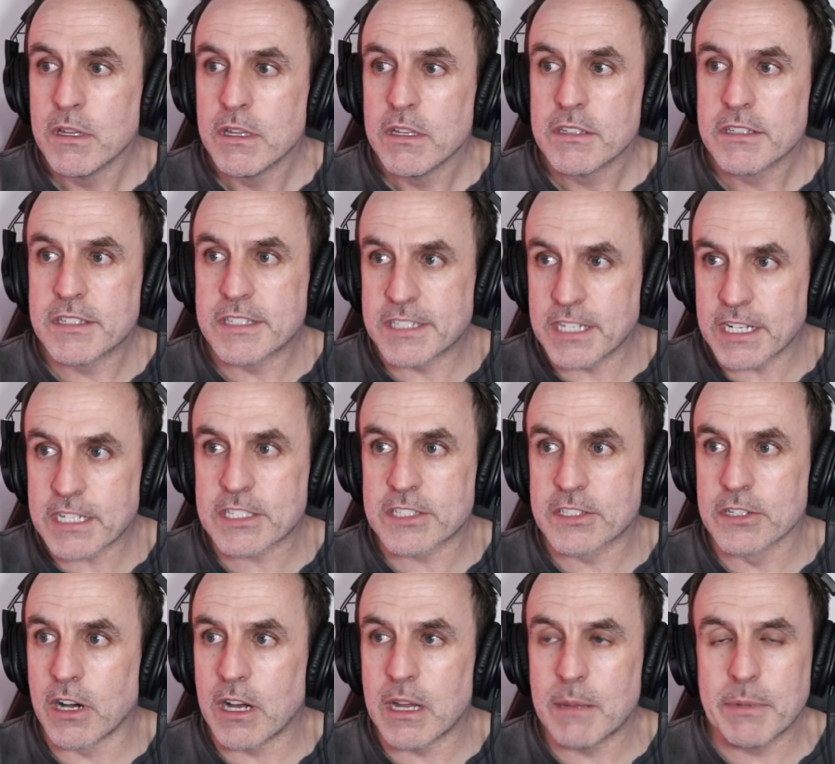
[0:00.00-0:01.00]
Six
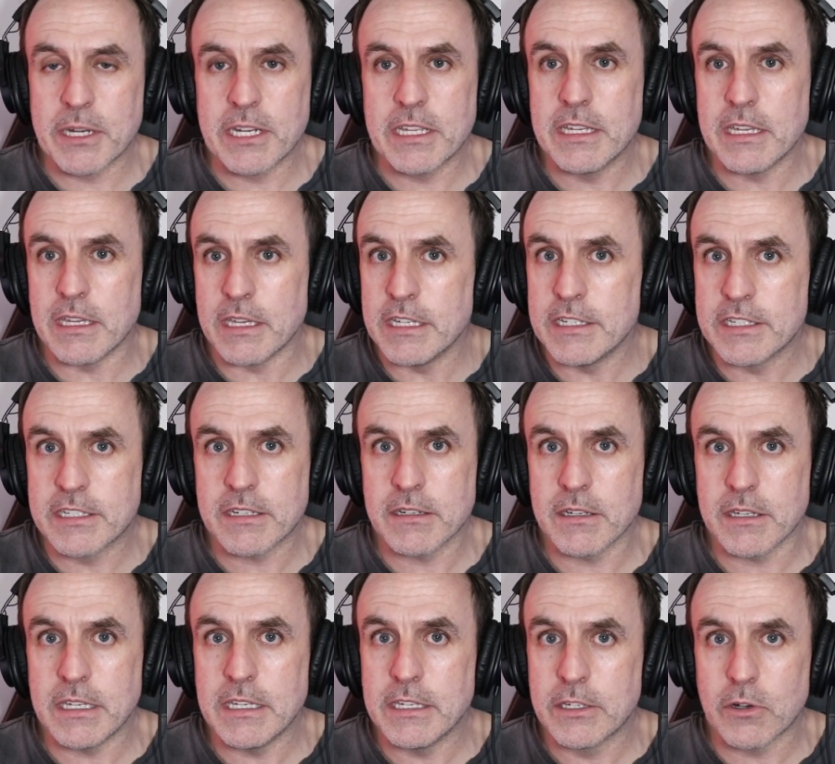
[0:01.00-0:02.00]
died, but
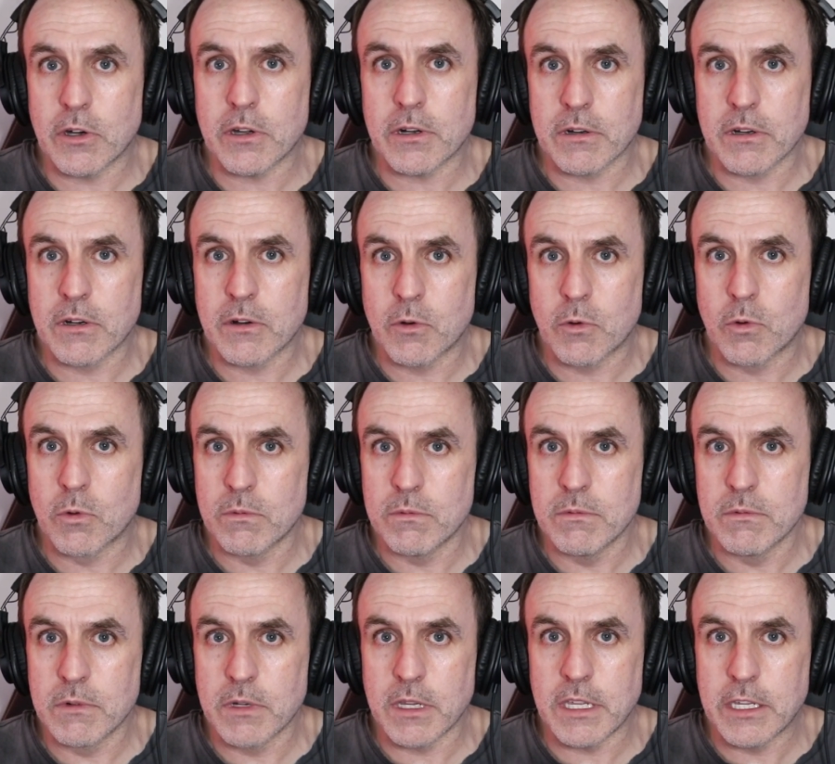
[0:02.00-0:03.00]
he
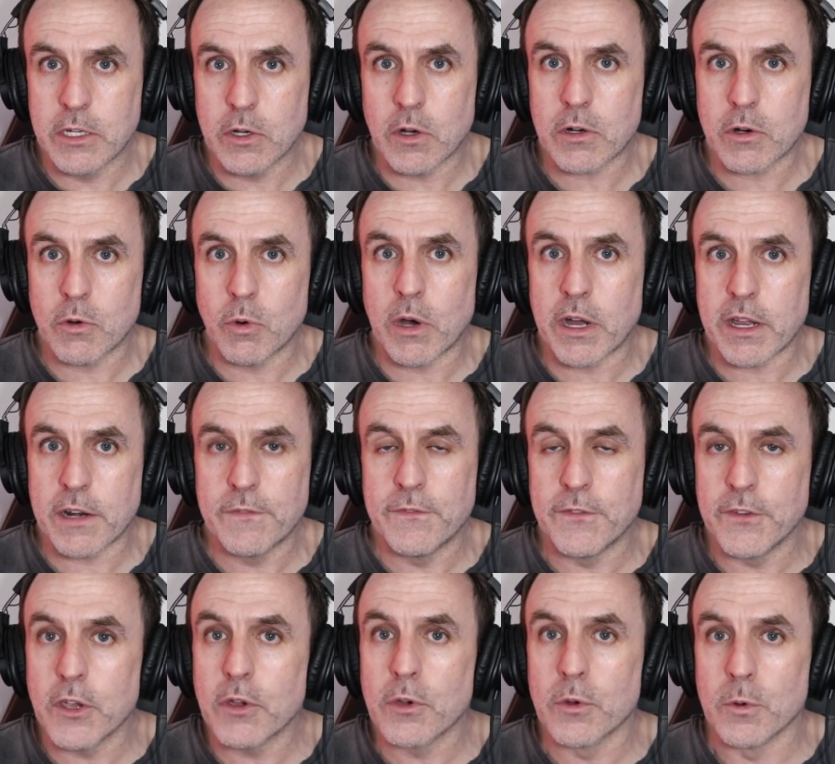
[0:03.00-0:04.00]
got quite a
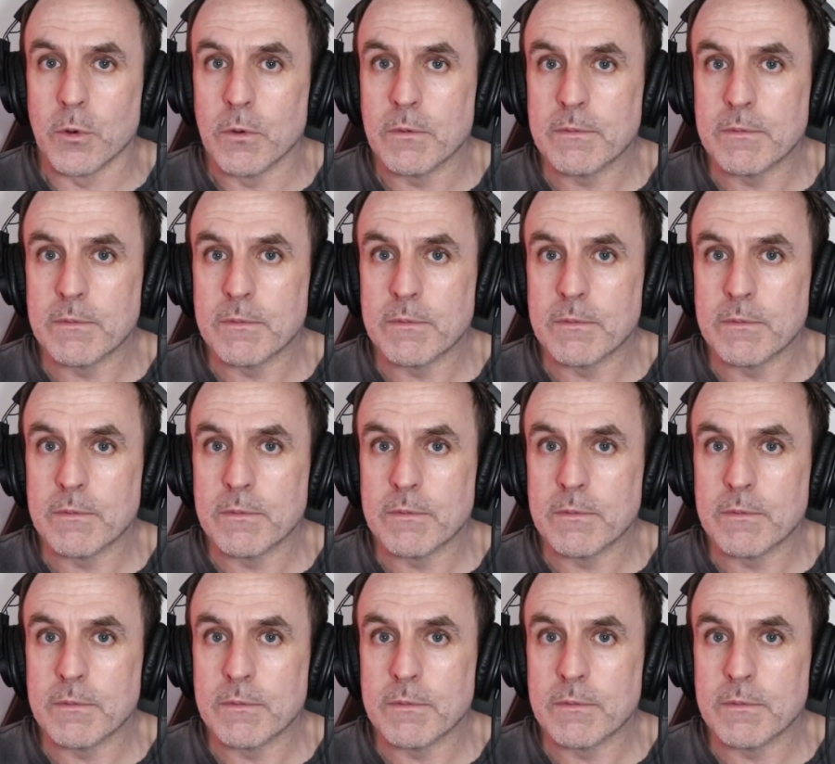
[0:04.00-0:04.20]
few.